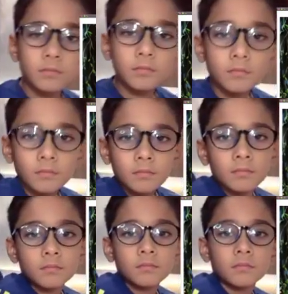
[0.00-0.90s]

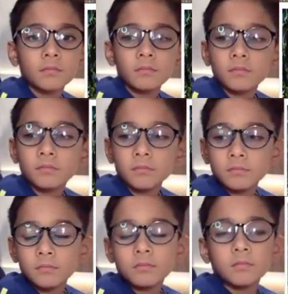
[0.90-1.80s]

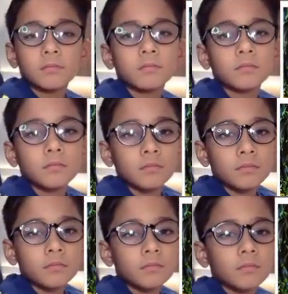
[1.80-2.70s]

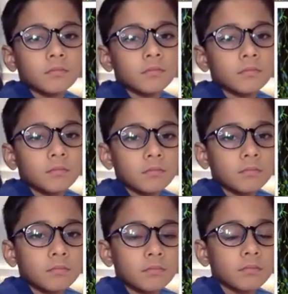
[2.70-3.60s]

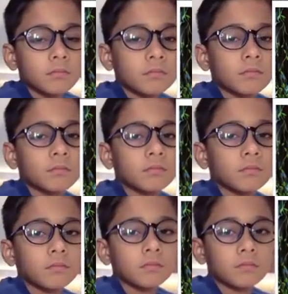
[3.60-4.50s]

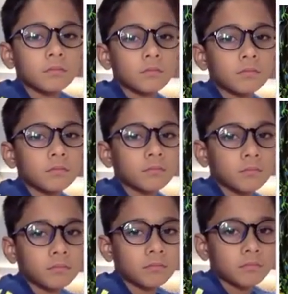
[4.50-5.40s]

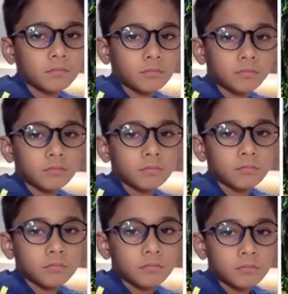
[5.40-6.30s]

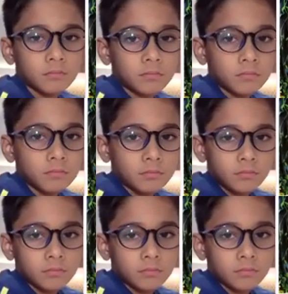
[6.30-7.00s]
No words are spoken by the person on screen.